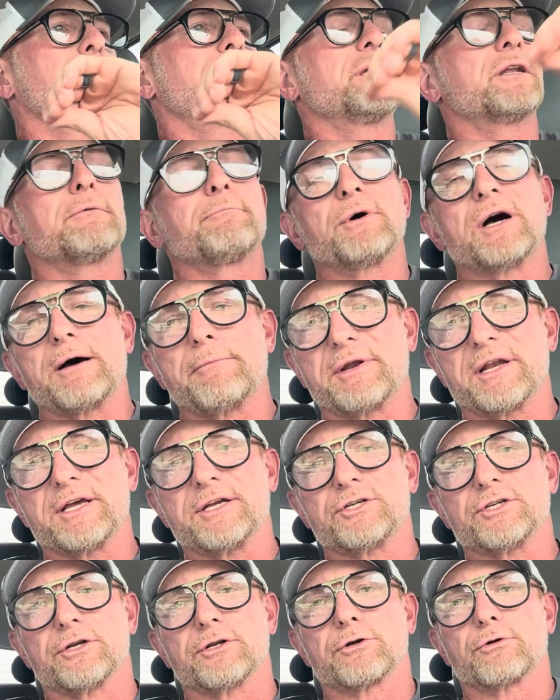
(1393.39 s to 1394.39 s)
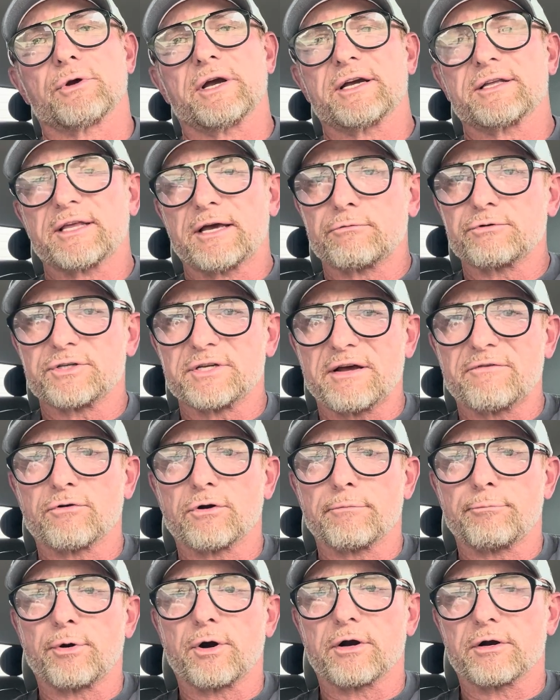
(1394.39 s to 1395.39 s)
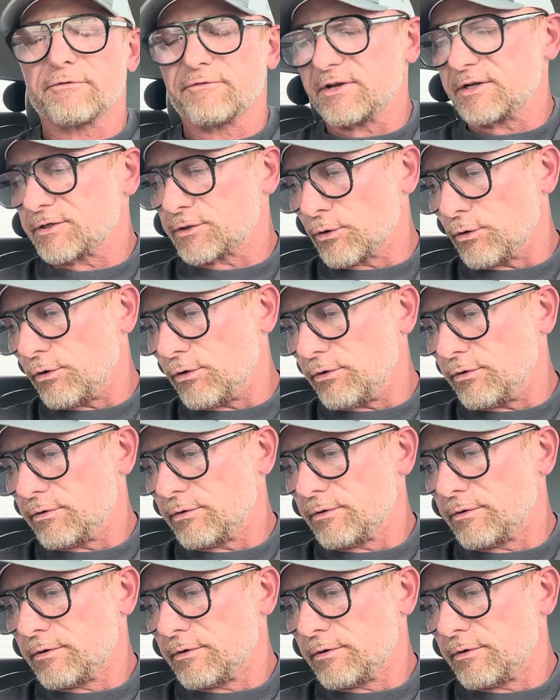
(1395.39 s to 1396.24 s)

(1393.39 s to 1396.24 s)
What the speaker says: an abomination to Greg. That was never a part of his goal.